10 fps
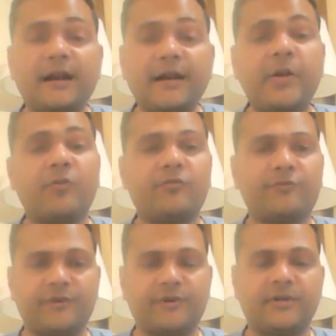rid of
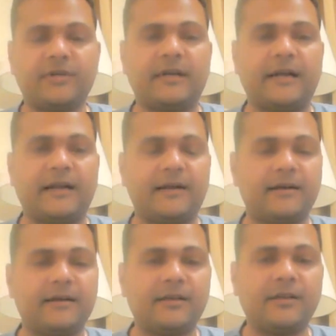
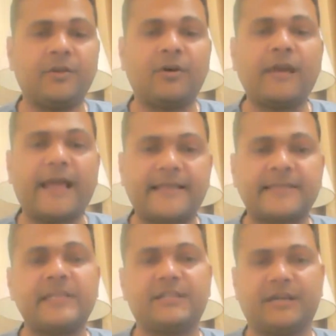your
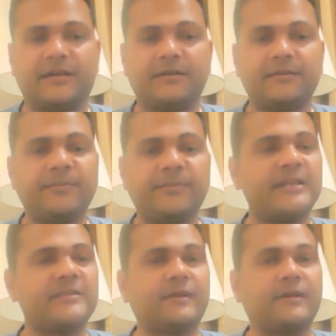Excel sheet,
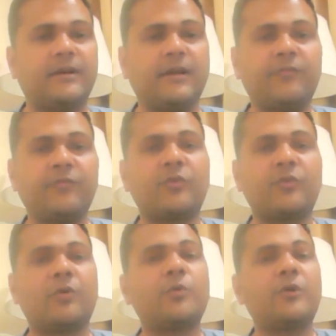because if you
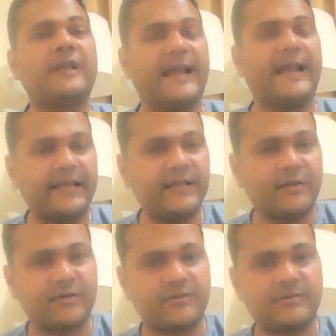don't put data in
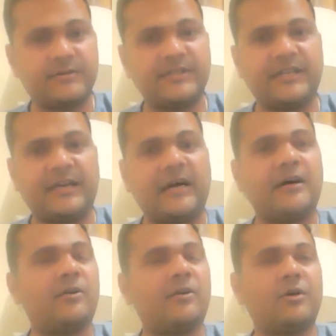your
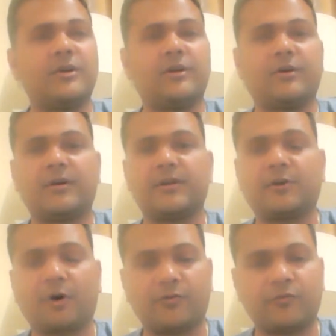Jira or your
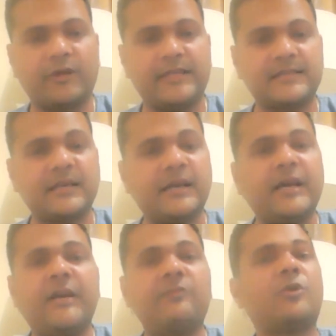Confluence,
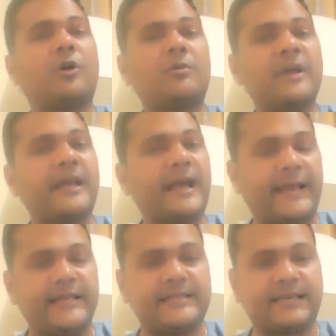it would not make
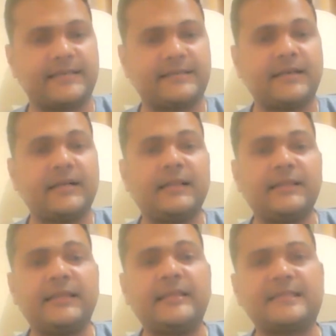any sense.
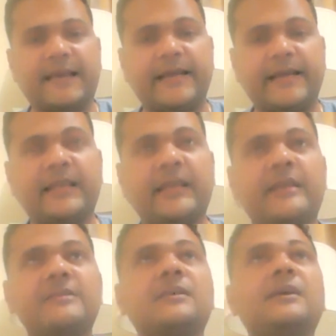Then the second thing
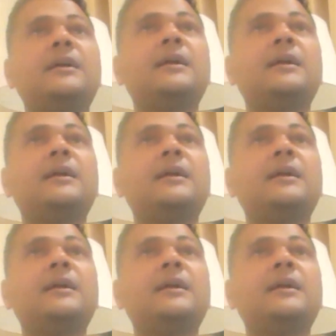is